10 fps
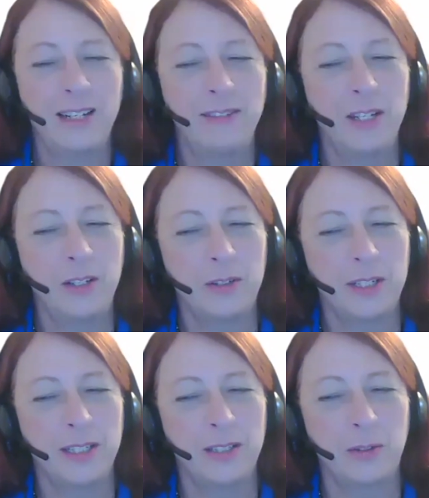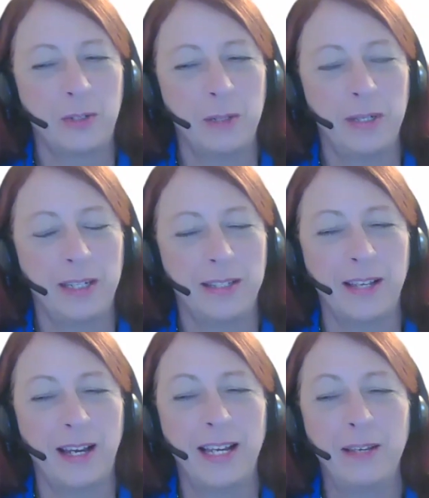of an interesting story because
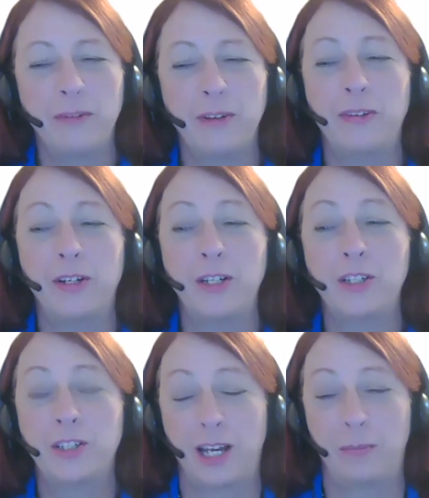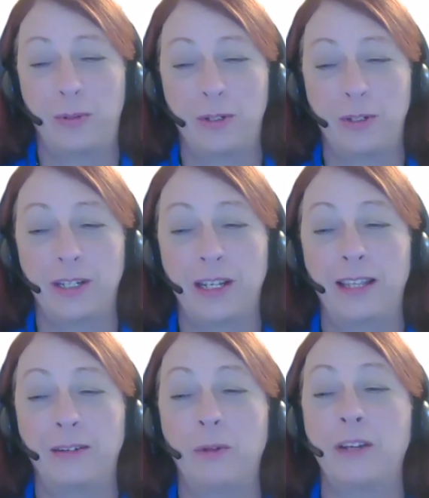I am a very shy person
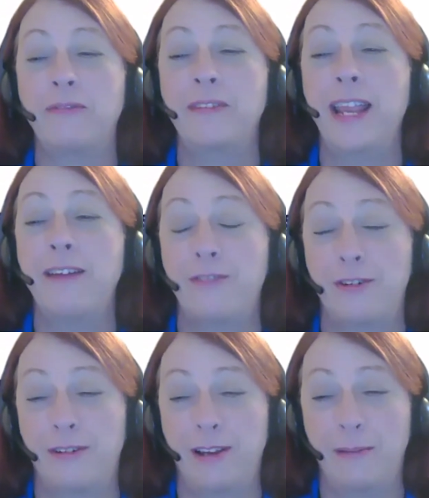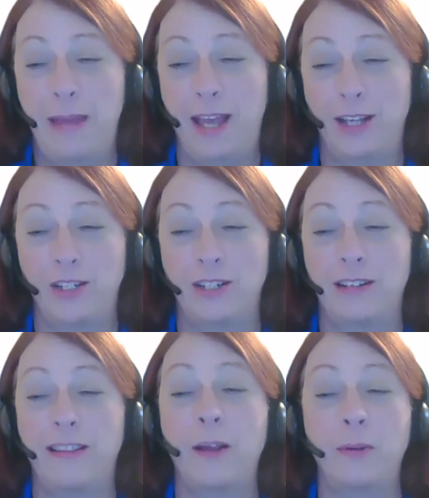and would have never imagined
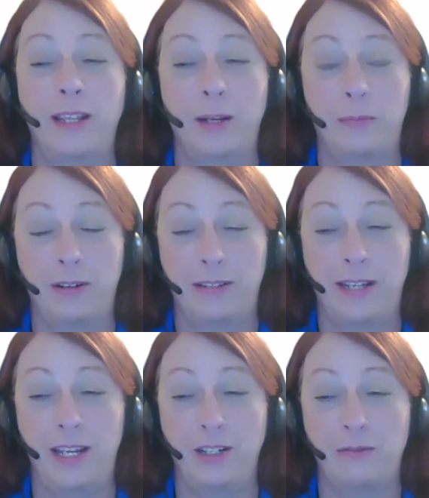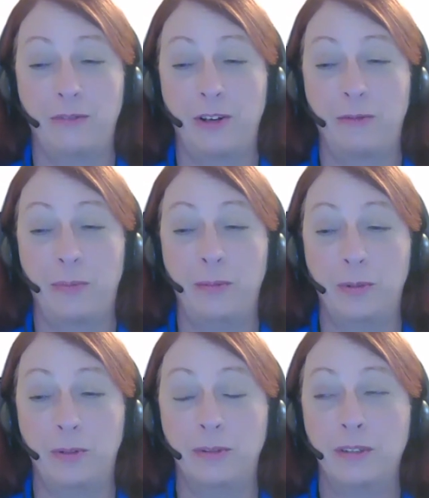that I would get up on a stage in front of
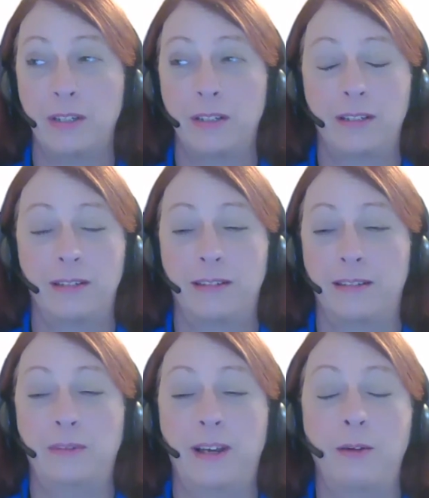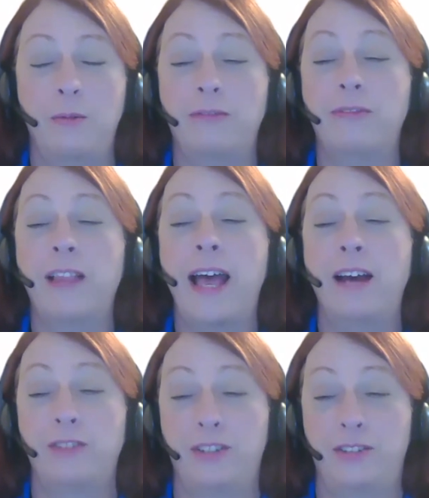people I would have
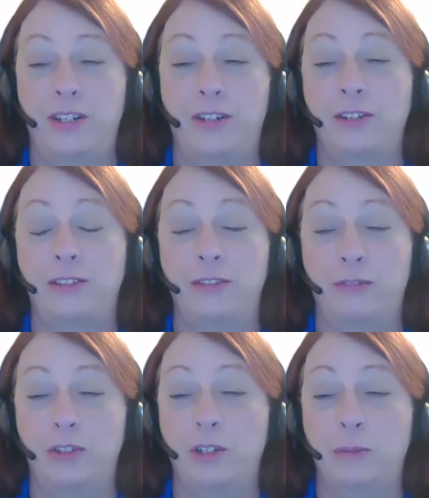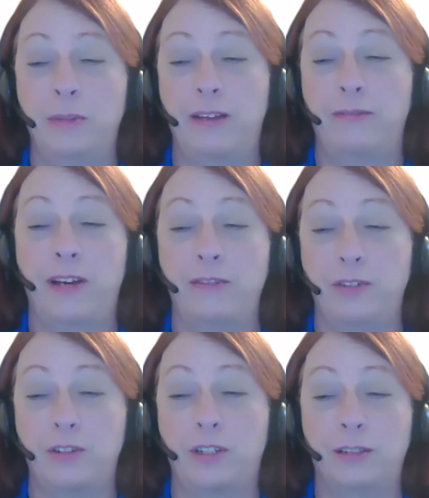laughed hysterically if you'd told me that five
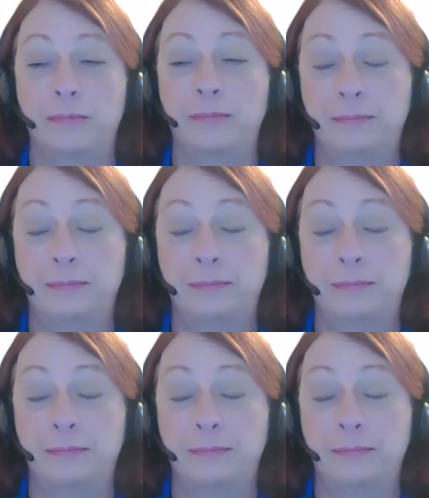years ago.